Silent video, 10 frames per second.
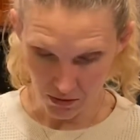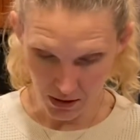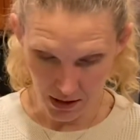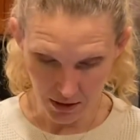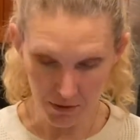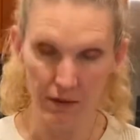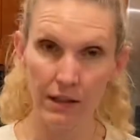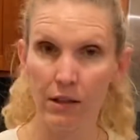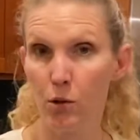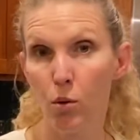the other thing
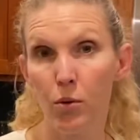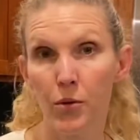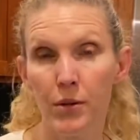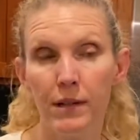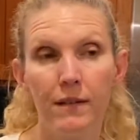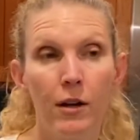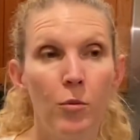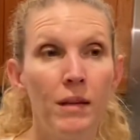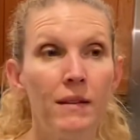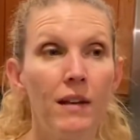that the Whole30 has helped
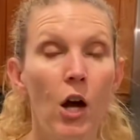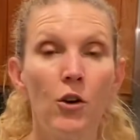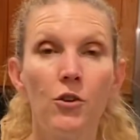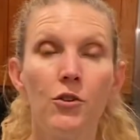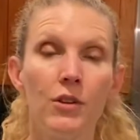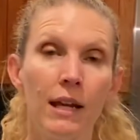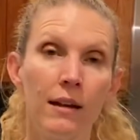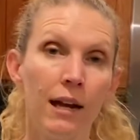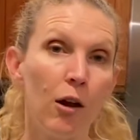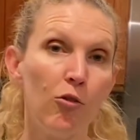me is understand
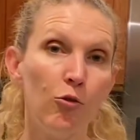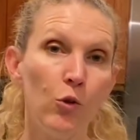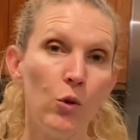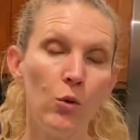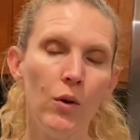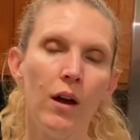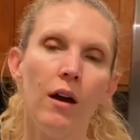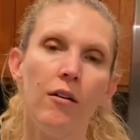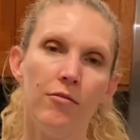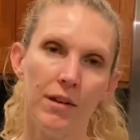how food
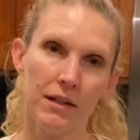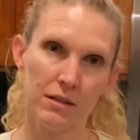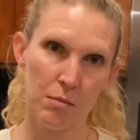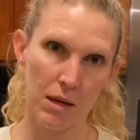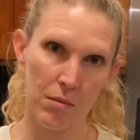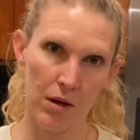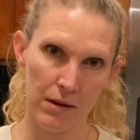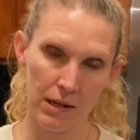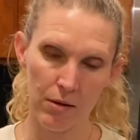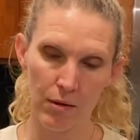affects my
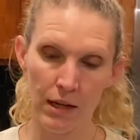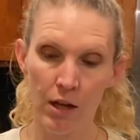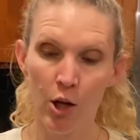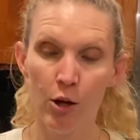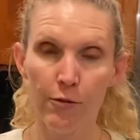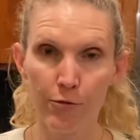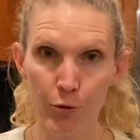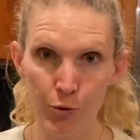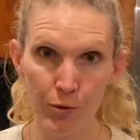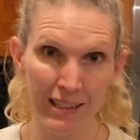body, right?
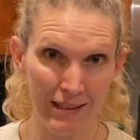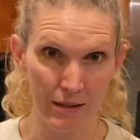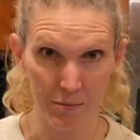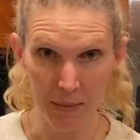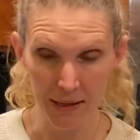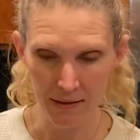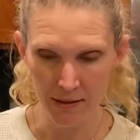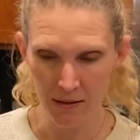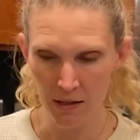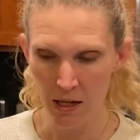Food is
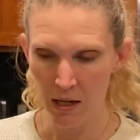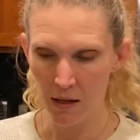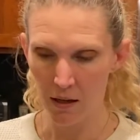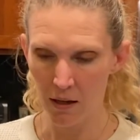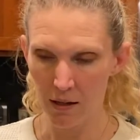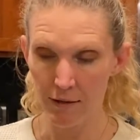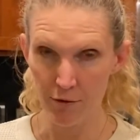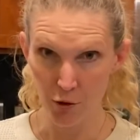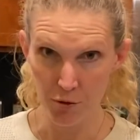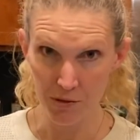medicine if you
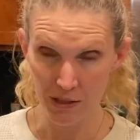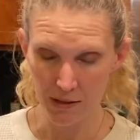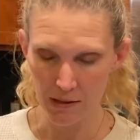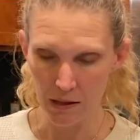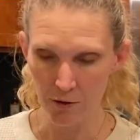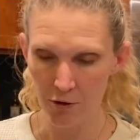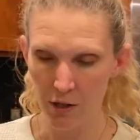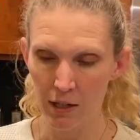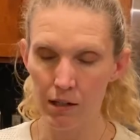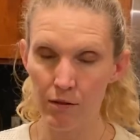use it as such,
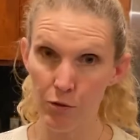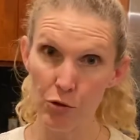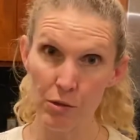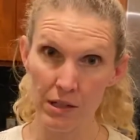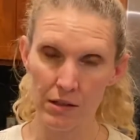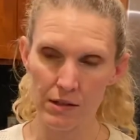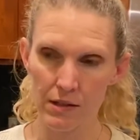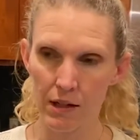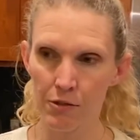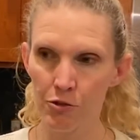if you treat it as
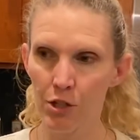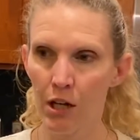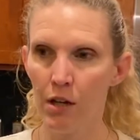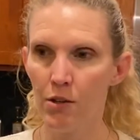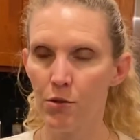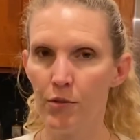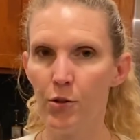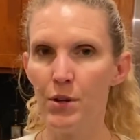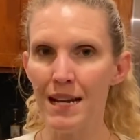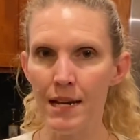such. So if you're
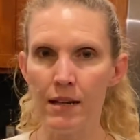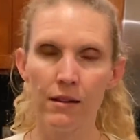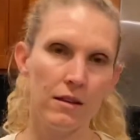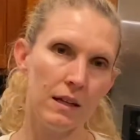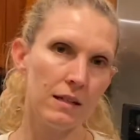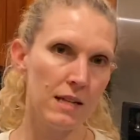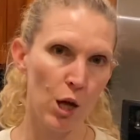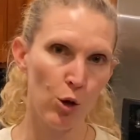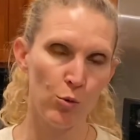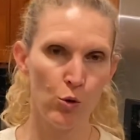eating the things to
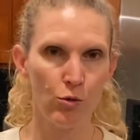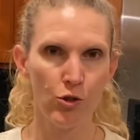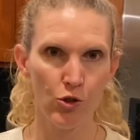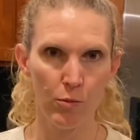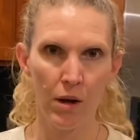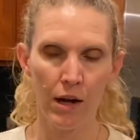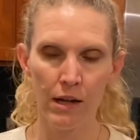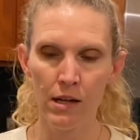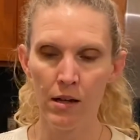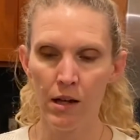help nourish your
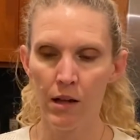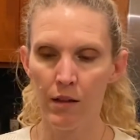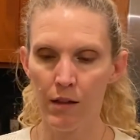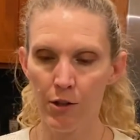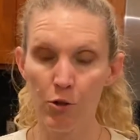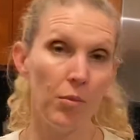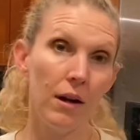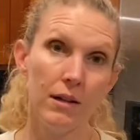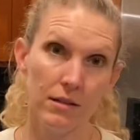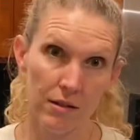body, then your
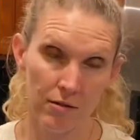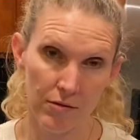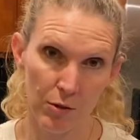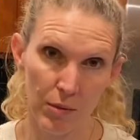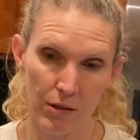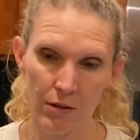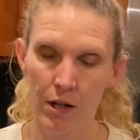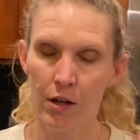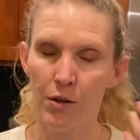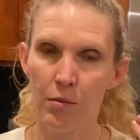body's going to feel better.
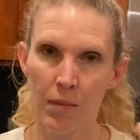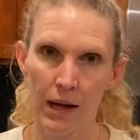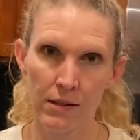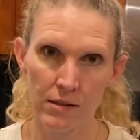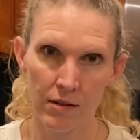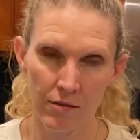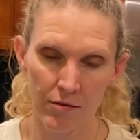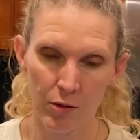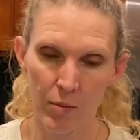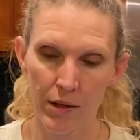Your mind's going to
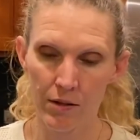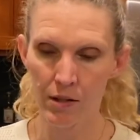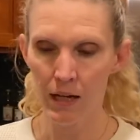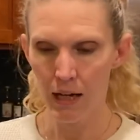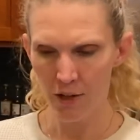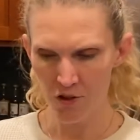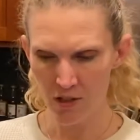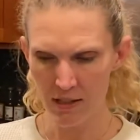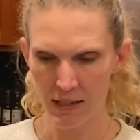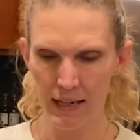feel better. And
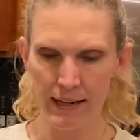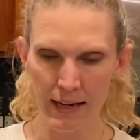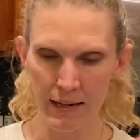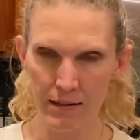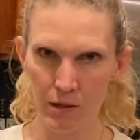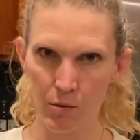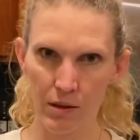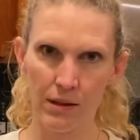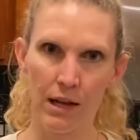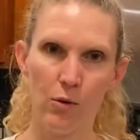just connecting with
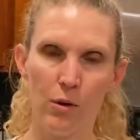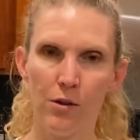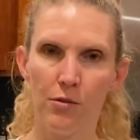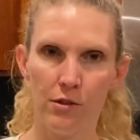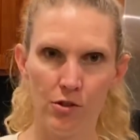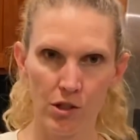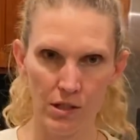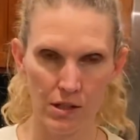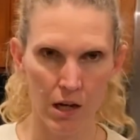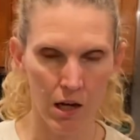that rather than
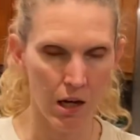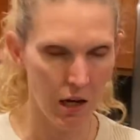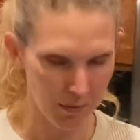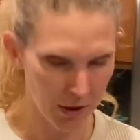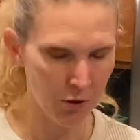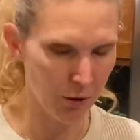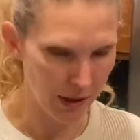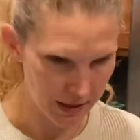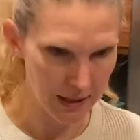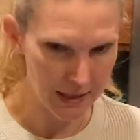just, I'm hungry,
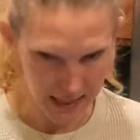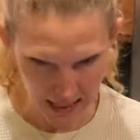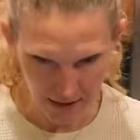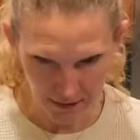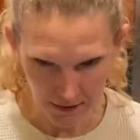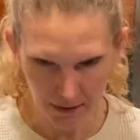I need to eat,